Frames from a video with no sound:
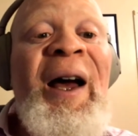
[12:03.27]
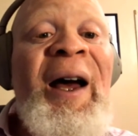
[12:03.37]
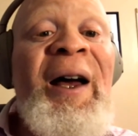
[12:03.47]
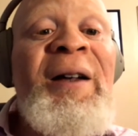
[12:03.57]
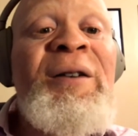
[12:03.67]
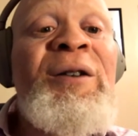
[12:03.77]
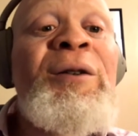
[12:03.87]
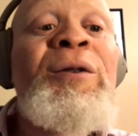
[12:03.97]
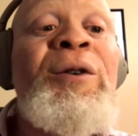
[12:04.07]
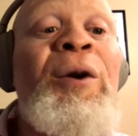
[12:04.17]
And
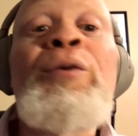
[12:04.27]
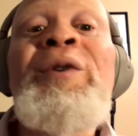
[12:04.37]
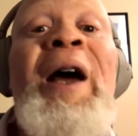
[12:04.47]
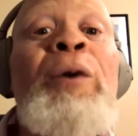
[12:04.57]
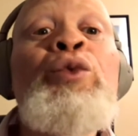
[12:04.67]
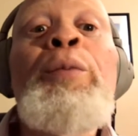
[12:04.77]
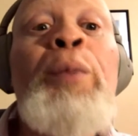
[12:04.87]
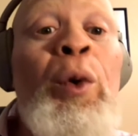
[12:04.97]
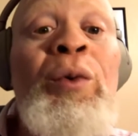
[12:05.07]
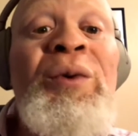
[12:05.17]
you know now
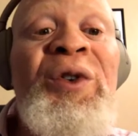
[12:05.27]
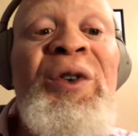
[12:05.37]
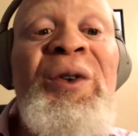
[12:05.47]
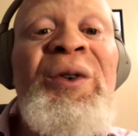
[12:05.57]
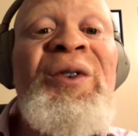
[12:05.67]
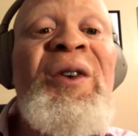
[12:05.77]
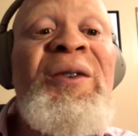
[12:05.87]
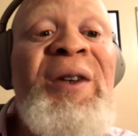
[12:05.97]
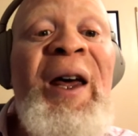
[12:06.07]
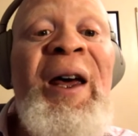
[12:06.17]
reporters are
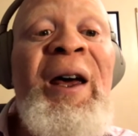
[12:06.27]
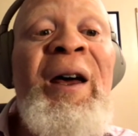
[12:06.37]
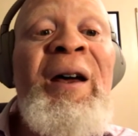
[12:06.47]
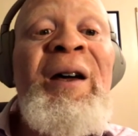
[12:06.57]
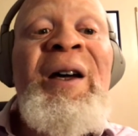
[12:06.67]
there,